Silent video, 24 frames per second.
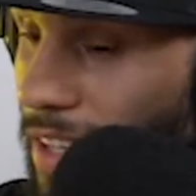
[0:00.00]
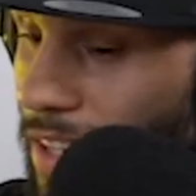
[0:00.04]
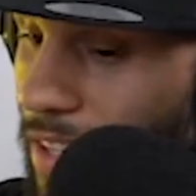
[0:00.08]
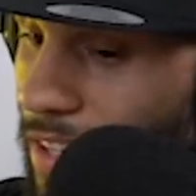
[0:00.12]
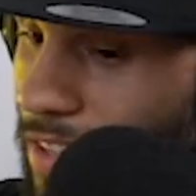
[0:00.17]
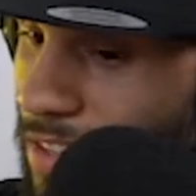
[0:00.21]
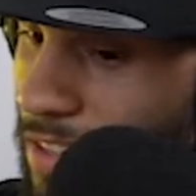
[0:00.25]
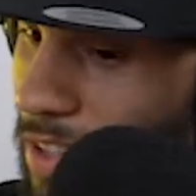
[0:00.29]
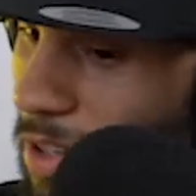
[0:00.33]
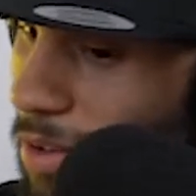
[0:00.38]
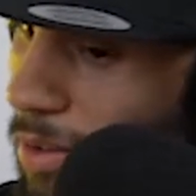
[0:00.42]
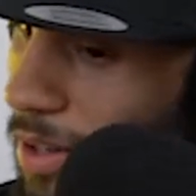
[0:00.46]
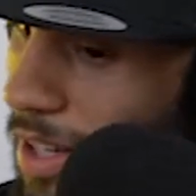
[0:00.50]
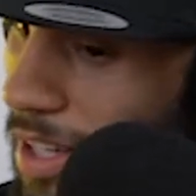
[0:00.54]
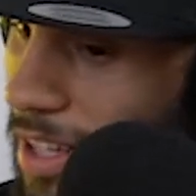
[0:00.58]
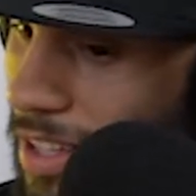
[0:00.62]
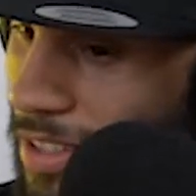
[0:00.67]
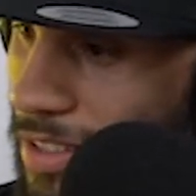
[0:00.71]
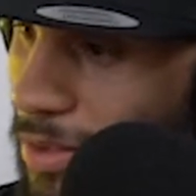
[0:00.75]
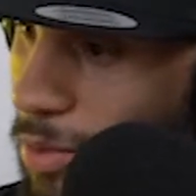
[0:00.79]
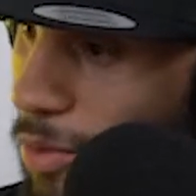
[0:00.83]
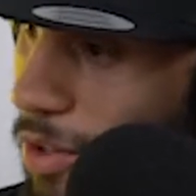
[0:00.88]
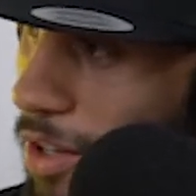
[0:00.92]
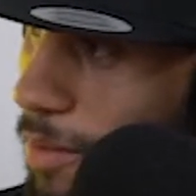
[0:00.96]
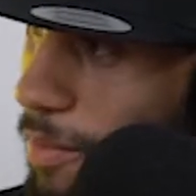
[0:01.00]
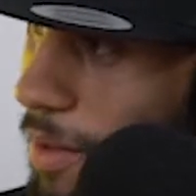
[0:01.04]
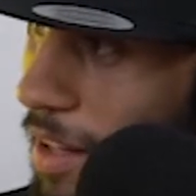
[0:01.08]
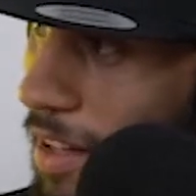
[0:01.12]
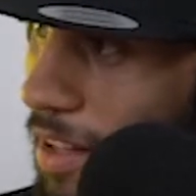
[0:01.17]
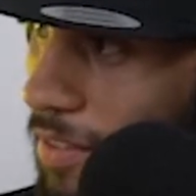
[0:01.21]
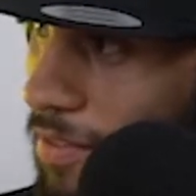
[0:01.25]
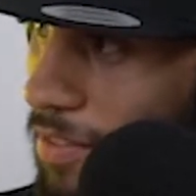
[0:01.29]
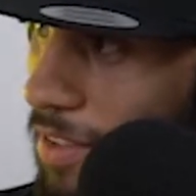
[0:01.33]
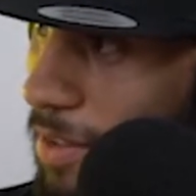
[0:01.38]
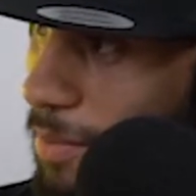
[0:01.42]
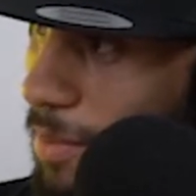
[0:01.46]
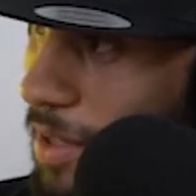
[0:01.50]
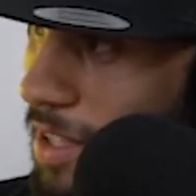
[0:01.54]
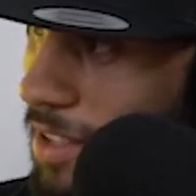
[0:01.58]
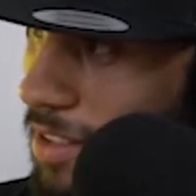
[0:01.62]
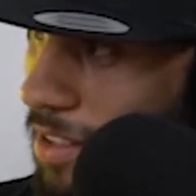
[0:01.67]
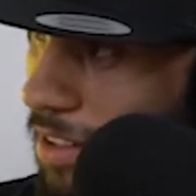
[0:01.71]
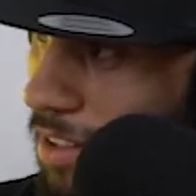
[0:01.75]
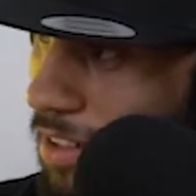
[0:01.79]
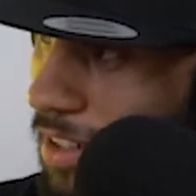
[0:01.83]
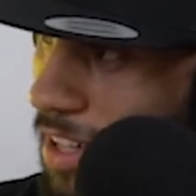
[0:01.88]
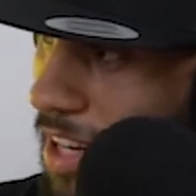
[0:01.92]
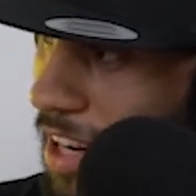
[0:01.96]
so he doesn't worry about that foot being
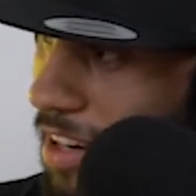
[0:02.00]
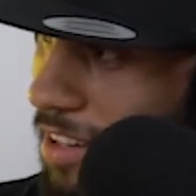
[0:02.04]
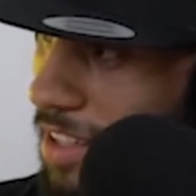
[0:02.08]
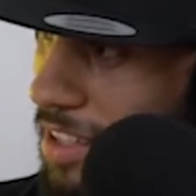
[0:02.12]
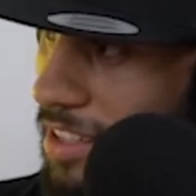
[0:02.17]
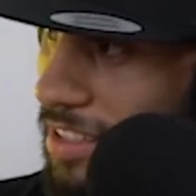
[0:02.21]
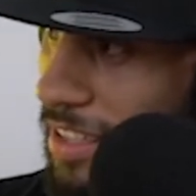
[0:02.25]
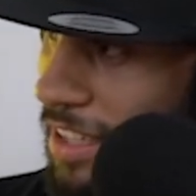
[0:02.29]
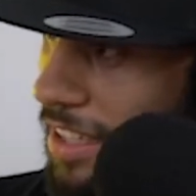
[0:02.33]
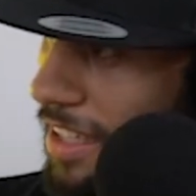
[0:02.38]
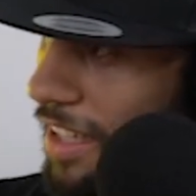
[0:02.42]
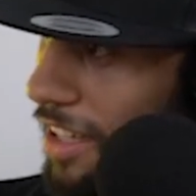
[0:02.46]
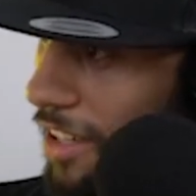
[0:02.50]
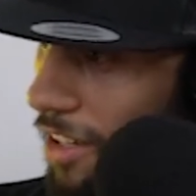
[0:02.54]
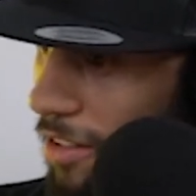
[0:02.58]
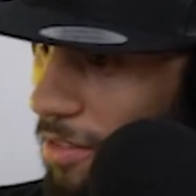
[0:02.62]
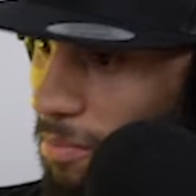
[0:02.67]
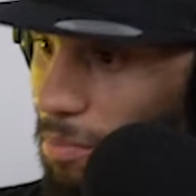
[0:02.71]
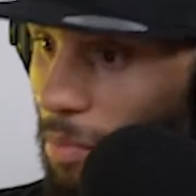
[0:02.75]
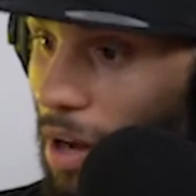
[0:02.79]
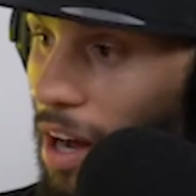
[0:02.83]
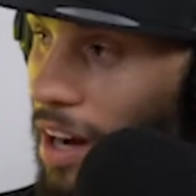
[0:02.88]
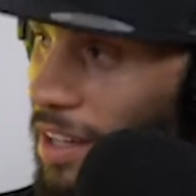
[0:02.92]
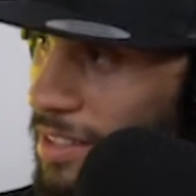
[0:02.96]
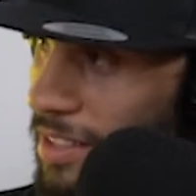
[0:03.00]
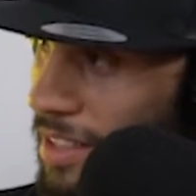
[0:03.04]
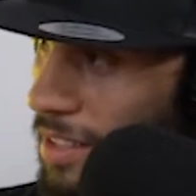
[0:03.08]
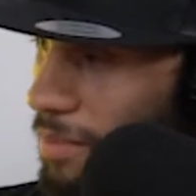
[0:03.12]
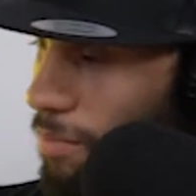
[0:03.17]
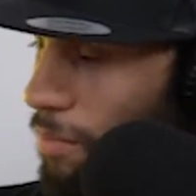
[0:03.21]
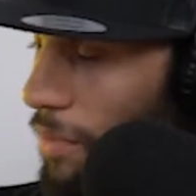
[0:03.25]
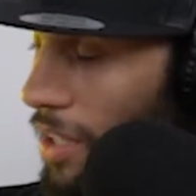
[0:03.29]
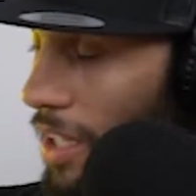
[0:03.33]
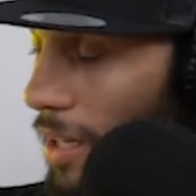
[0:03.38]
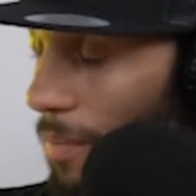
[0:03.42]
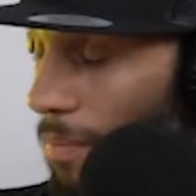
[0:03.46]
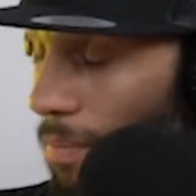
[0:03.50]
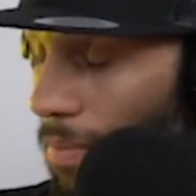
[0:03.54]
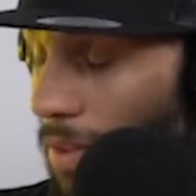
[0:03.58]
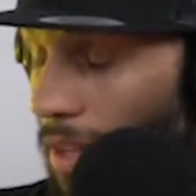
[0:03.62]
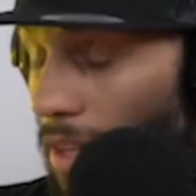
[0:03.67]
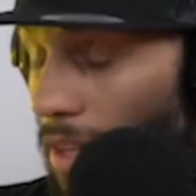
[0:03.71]
turned out. He's in here at boxing, but